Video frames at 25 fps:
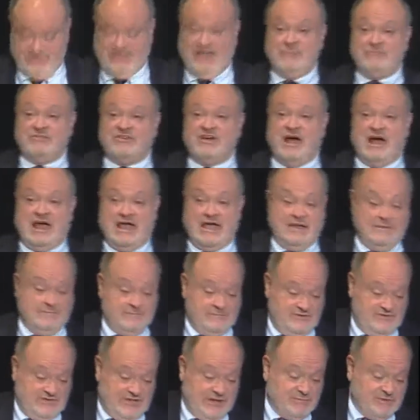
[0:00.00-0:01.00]
same tie,
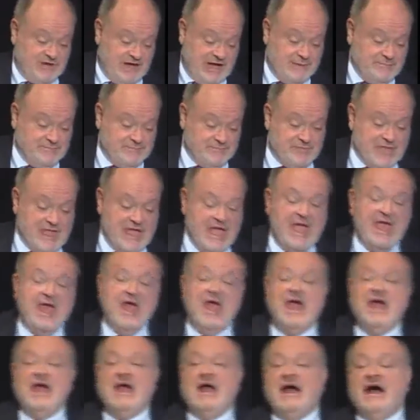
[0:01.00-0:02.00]
same tie.
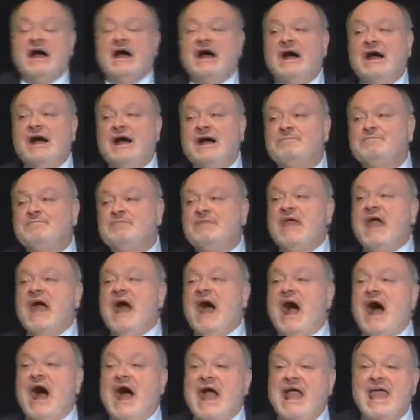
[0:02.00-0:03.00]
Um,
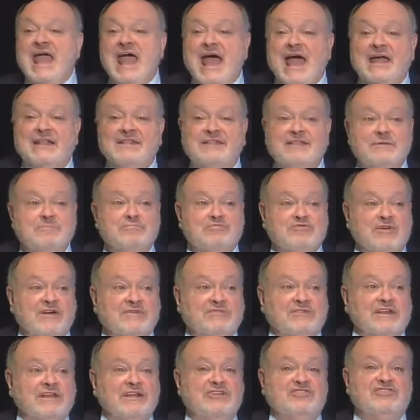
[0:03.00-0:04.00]
I had the
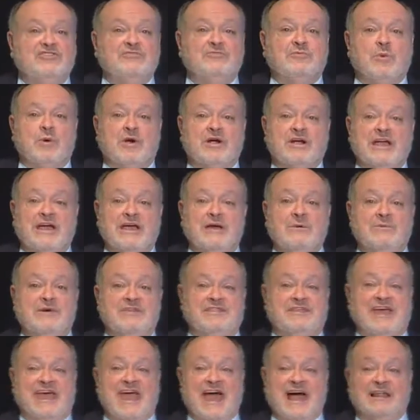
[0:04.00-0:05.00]
privilege of working
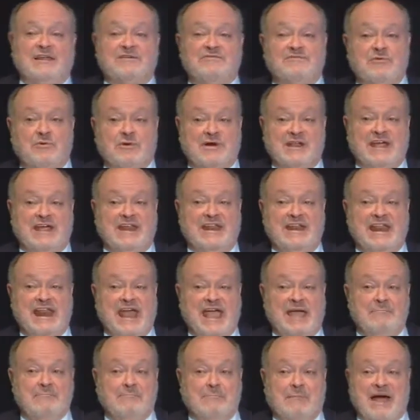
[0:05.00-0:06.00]
with a Californian
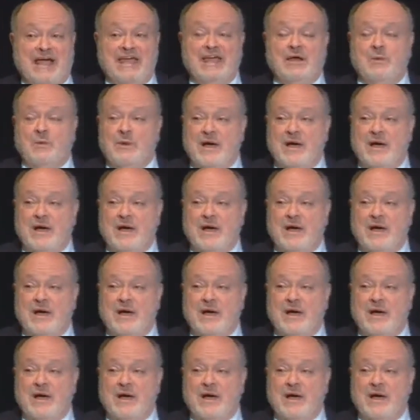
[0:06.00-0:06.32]
named Mike